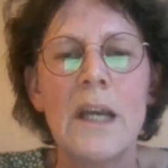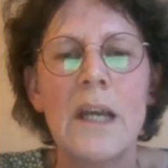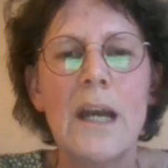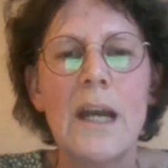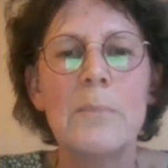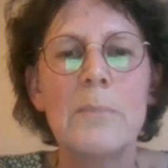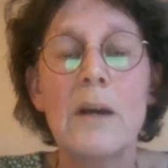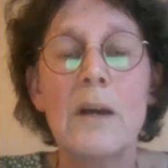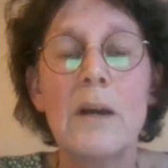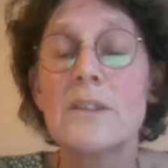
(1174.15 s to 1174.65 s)

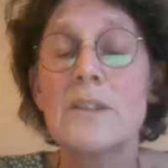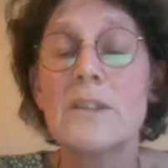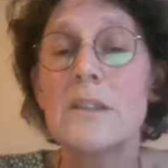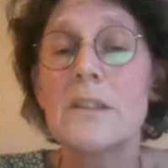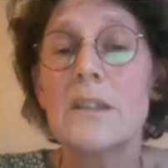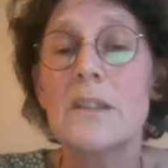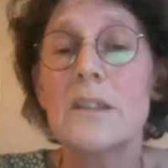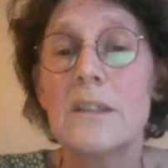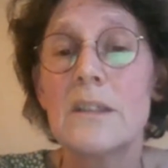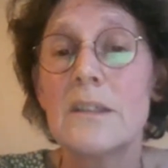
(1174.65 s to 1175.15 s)
about
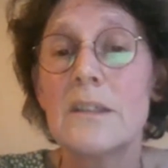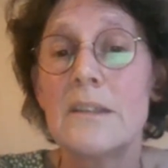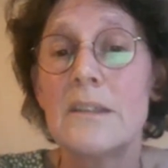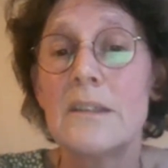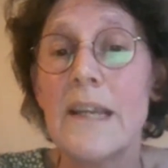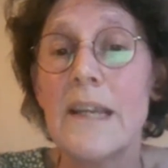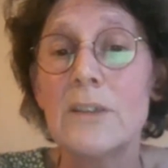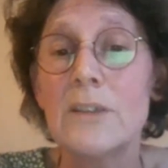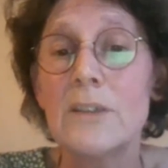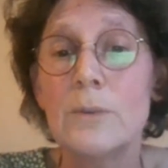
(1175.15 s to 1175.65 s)

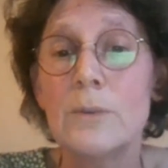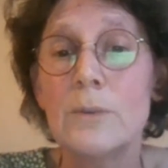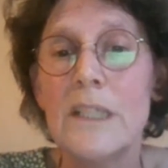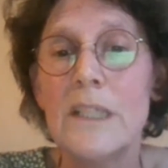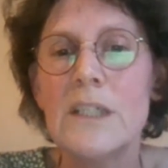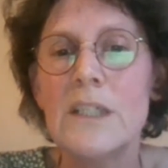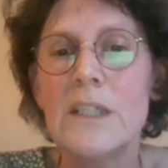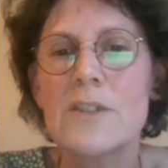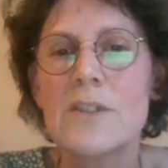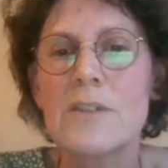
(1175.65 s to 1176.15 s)
their due
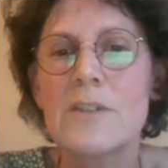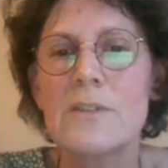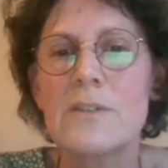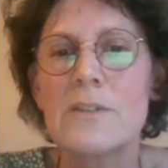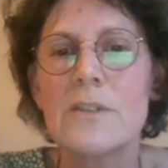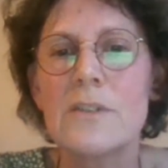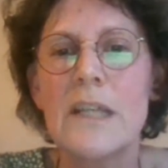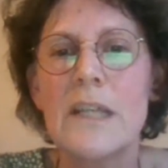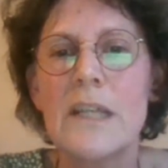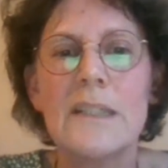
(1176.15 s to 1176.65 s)

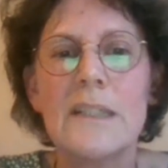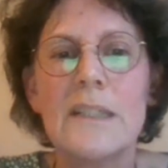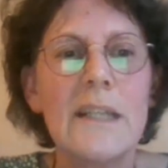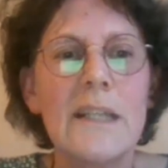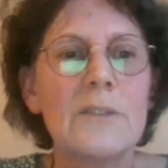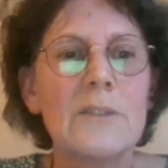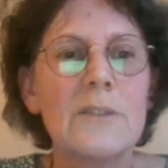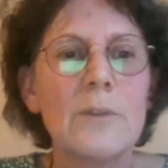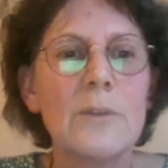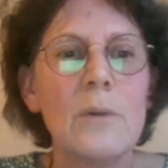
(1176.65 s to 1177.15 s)
diligence and
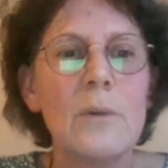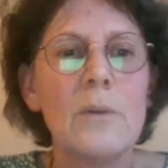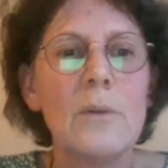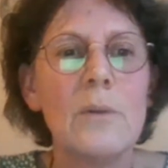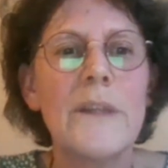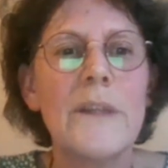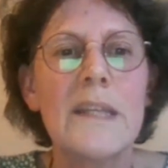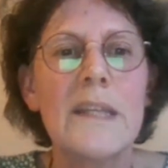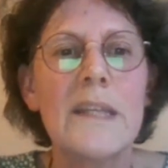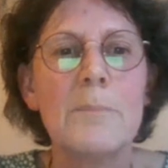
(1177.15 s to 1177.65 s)
their
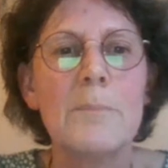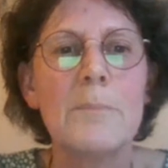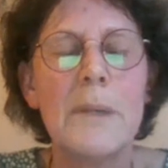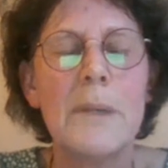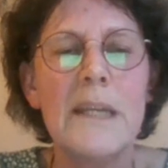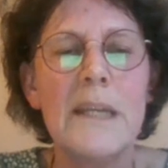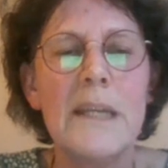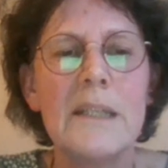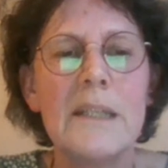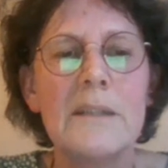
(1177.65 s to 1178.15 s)
role they can
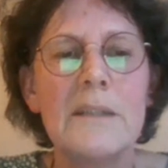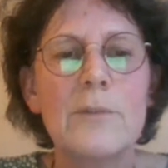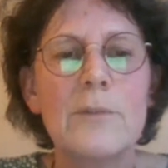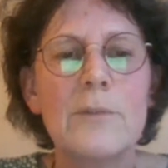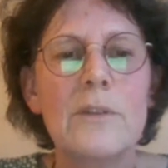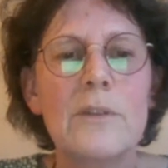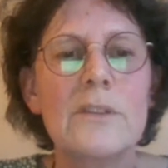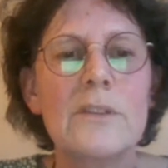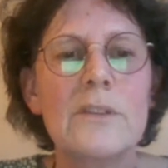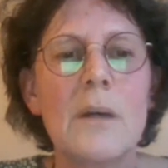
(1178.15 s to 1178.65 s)
play,
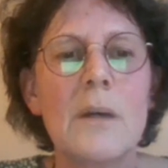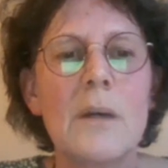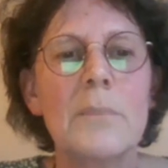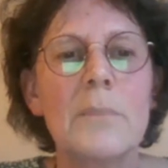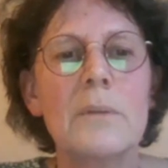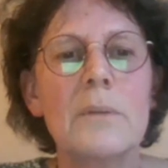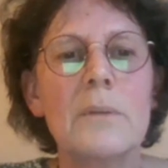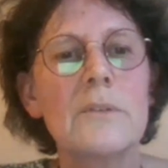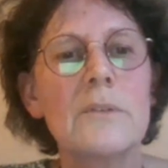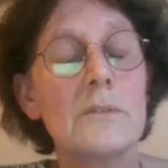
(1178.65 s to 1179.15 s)
for
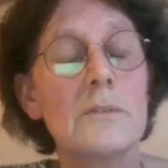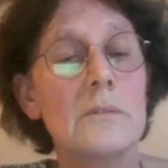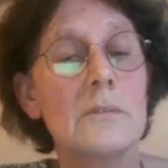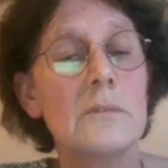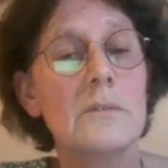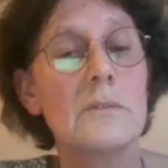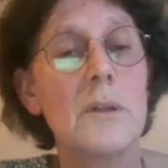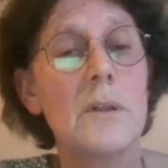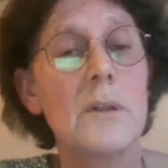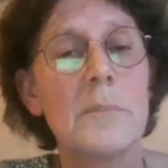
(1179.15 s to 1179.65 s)
example,
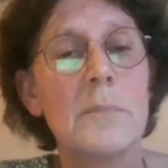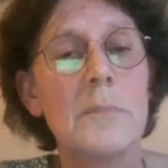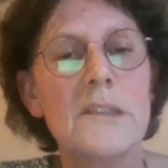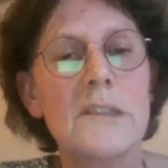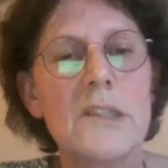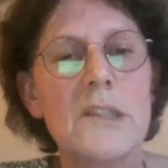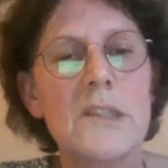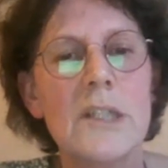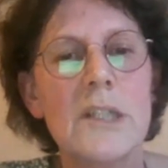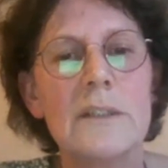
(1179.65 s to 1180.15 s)
to
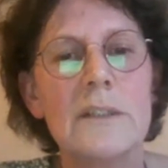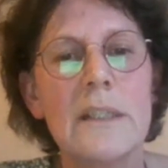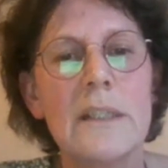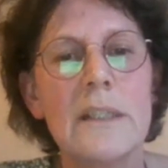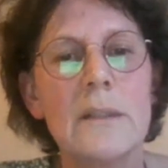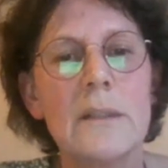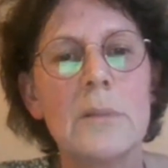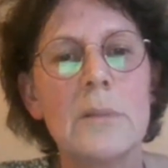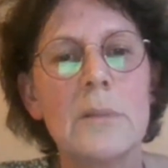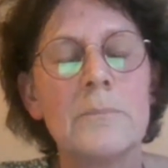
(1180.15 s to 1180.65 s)
combating child
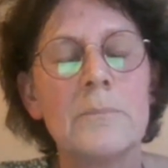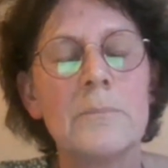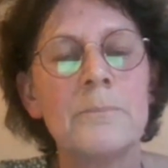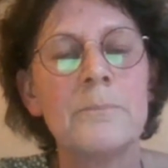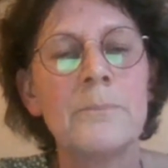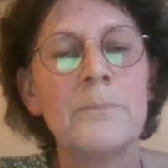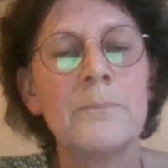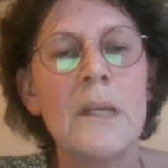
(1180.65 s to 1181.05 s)
labor.